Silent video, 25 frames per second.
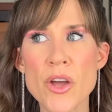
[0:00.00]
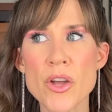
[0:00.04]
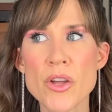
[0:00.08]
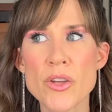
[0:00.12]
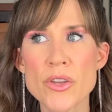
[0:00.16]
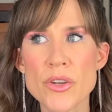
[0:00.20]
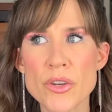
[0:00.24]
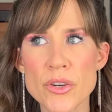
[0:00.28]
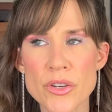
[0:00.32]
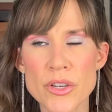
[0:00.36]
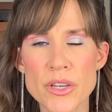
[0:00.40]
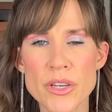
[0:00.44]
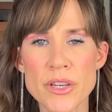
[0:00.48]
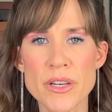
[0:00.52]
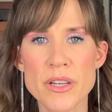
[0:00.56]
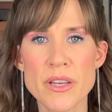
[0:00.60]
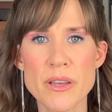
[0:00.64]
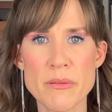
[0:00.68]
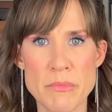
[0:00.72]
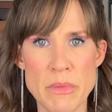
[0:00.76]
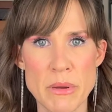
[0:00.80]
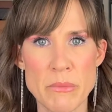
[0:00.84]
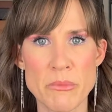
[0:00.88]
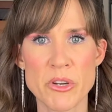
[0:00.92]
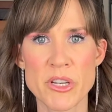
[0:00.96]
good
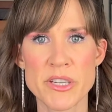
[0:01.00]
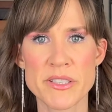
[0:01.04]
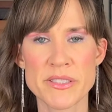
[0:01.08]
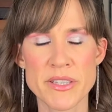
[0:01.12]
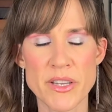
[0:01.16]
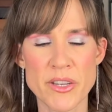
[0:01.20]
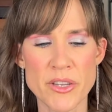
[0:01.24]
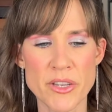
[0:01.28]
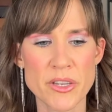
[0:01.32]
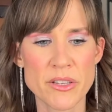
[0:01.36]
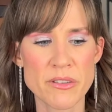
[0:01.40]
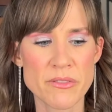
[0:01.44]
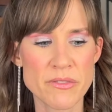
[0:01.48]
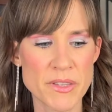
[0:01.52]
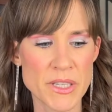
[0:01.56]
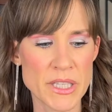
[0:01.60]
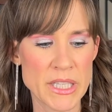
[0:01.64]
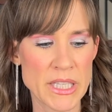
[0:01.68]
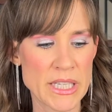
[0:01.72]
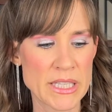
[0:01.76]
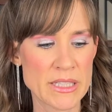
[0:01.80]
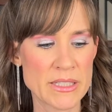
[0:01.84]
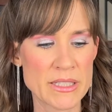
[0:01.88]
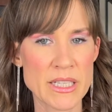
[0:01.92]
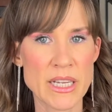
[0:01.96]
memories and good
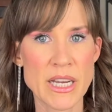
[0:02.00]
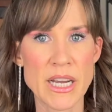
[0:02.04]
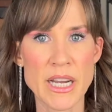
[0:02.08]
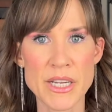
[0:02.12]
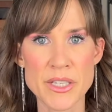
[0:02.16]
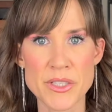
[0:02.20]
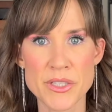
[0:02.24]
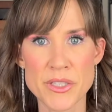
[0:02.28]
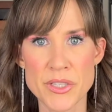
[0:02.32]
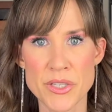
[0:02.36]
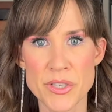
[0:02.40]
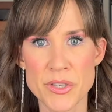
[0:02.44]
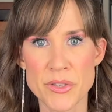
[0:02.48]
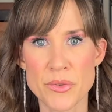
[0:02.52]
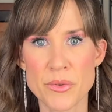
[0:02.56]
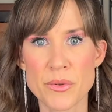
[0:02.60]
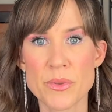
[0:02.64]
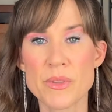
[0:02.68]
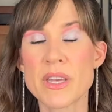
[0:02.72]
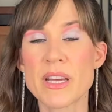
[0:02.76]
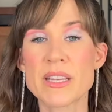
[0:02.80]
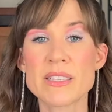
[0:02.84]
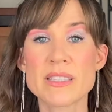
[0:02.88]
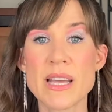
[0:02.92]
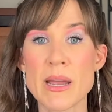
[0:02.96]
feelings tied to
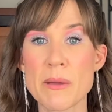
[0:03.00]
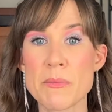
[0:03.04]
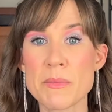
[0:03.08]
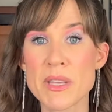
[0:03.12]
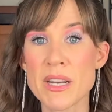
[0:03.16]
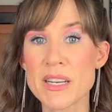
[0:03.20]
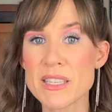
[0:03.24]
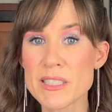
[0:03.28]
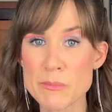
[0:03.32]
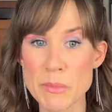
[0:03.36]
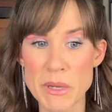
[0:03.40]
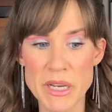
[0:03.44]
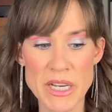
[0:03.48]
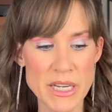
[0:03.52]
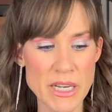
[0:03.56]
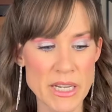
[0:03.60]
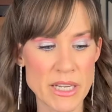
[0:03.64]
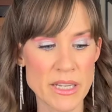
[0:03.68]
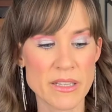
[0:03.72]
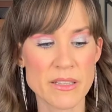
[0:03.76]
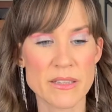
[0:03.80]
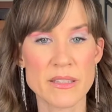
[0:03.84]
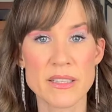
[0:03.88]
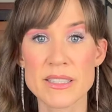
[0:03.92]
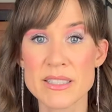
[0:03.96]
that time that I spent
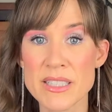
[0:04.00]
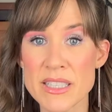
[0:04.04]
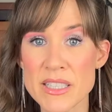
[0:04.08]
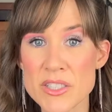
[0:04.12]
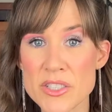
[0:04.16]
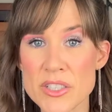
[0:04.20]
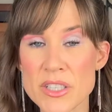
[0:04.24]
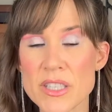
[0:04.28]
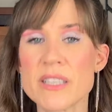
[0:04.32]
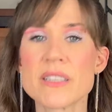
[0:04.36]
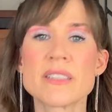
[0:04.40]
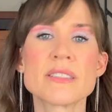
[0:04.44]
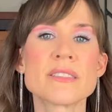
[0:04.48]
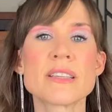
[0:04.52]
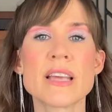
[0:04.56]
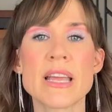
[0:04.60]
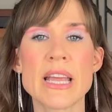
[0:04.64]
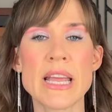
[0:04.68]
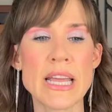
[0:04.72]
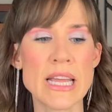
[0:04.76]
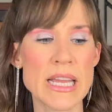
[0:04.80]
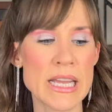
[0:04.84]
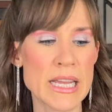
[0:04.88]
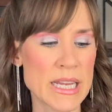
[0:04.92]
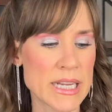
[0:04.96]
in Los Angeles.
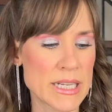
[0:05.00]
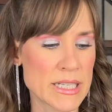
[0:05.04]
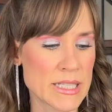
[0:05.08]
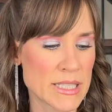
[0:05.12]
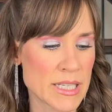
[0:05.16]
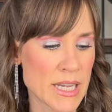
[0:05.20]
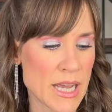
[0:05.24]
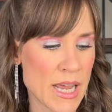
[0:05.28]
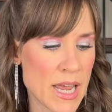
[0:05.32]
And